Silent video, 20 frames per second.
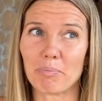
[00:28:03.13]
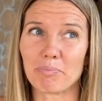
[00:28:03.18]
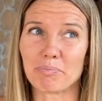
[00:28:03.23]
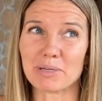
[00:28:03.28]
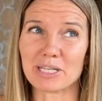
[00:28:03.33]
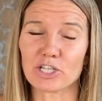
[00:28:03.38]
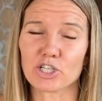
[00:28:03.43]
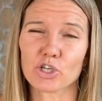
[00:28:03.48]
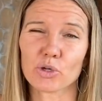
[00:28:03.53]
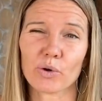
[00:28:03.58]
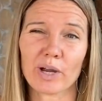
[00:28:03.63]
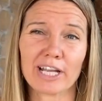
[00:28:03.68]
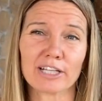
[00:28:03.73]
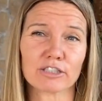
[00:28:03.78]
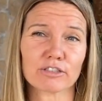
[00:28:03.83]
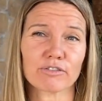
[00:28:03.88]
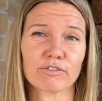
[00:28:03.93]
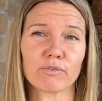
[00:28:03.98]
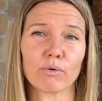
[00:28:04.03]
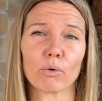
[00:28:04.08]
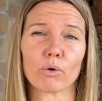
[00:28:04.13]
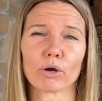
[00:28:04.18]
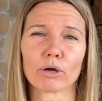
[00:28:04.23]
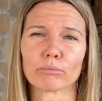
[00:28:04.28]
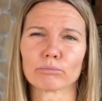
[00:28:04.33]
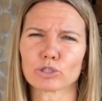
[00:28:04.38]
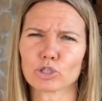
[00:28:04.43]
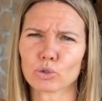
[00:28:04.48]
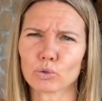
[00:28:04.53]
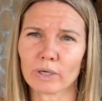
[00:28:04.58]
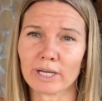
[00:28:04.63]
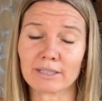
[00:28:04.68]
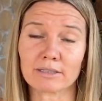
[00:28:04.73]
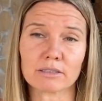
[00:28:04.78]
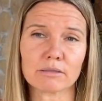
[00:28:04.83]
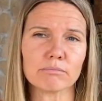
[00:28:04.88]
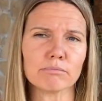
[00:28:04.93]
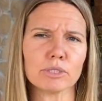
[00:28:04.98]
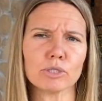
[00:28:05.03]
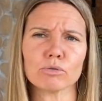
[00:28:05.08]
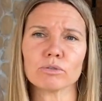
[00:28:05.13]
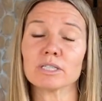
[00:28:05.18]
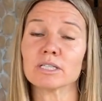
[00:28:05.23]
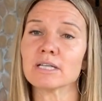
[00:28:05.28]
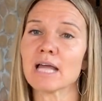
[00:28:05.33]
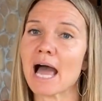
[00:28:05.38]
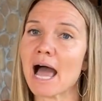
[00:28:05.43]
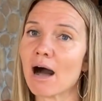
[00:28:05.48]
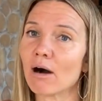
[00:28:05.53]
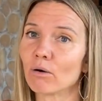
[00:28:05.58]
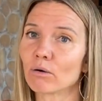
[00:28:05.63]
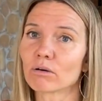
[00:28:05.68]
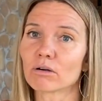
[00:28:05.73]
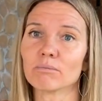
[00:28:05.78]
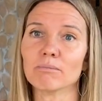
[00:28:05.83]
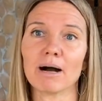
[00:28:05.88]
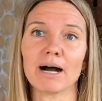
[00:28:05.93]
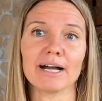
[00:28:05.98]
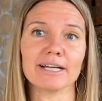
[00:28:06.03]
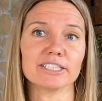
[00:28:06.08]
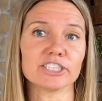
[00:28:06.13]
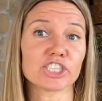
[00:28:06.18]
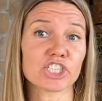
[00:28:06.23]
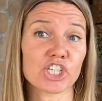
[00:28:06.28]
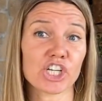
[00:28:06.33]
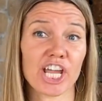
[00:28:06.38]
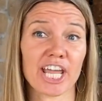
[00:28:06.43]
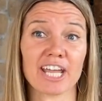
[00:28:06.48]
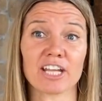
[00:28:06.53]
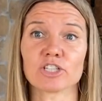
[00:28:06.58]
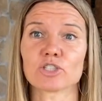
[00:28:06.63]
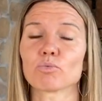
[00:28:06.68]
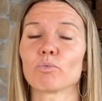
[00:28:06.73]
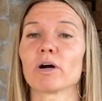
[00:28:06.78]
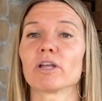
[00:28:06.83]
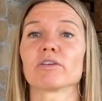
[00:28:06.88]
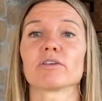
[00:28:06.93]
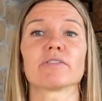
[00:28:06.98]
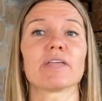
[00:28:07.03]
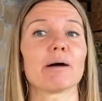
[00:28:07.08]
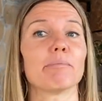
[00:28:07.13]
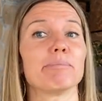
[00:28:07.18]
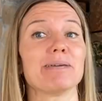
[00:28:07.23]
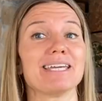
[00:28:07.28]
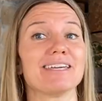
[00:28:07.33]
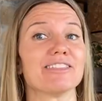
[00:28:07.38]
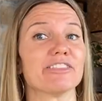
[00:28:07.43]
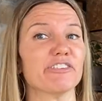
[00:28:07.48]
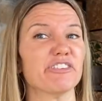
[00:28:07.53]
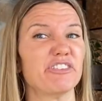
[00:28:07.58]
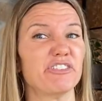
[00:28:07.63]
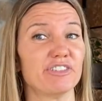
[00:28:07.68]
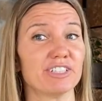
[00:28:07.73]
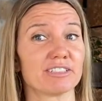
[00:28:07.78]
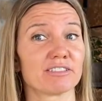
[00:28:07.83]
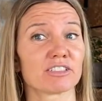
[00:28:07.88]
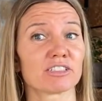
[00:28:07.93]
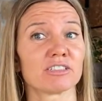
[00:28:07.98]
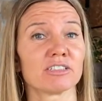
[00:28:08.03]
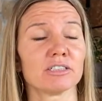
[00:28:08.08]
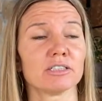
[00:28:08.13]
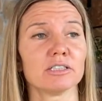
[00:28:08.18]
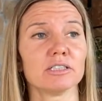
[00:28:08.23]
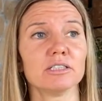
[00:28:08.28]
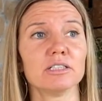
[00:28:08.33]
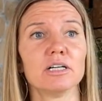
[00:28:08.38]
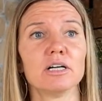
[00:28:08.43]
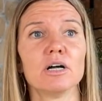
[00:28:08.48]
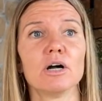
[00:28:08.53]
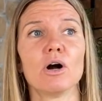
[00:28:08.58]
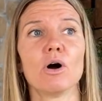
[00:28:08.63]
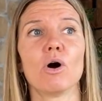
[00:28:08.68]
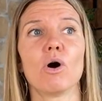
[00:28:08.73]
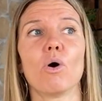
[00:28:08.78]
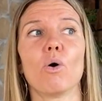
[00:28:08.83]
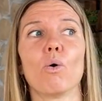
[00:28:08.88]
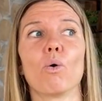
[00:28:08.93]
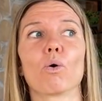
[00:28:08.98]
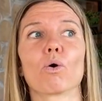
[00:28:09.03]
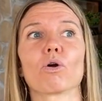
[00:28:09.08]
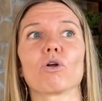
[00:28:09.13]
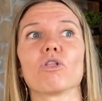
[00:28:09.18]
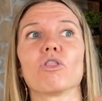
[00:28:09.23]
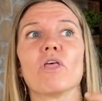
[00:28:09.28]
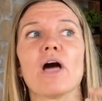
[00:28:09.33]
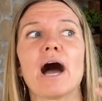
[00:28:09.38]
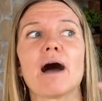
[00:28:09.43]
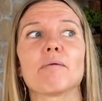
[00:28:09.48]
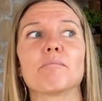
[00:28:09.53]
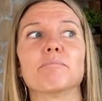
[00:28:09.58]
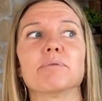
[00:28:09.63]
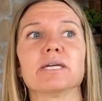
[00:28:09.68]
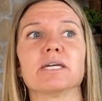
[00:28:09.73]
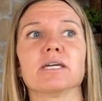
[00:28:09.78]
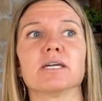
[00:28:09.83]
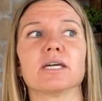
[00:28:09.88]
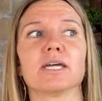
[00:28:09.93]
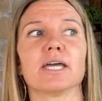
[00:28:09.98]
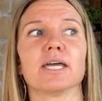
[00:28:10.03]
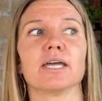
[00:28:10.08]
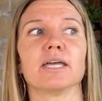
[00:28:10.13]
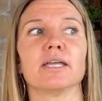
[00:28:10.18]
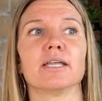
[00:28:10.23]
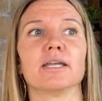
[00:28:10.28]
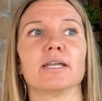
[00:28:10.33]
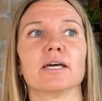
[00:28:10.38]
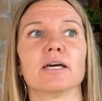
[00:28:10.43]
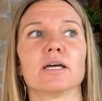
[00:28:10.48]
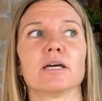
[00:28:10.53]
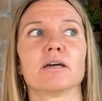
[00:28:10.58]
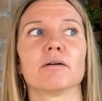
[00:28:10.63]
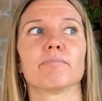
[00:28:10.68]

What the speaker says: be transformed, transmuted, alchemized, changed, whether that be in the physical or that be in